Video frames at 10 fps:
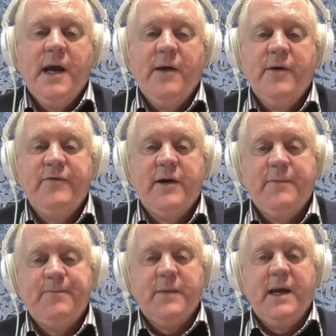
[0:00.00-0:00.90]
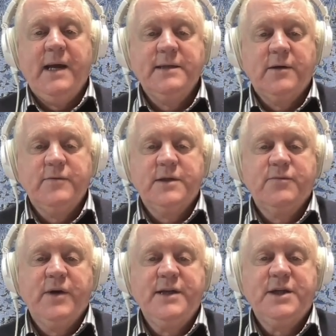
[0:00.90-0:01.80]
However, as I was
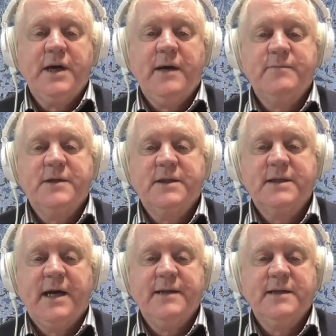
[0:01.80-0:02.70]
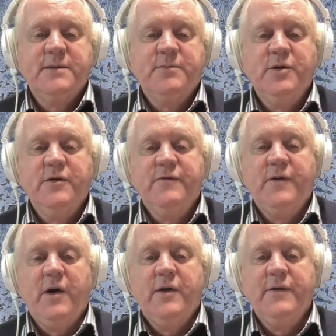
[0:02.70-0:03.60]
reaching up to start this move on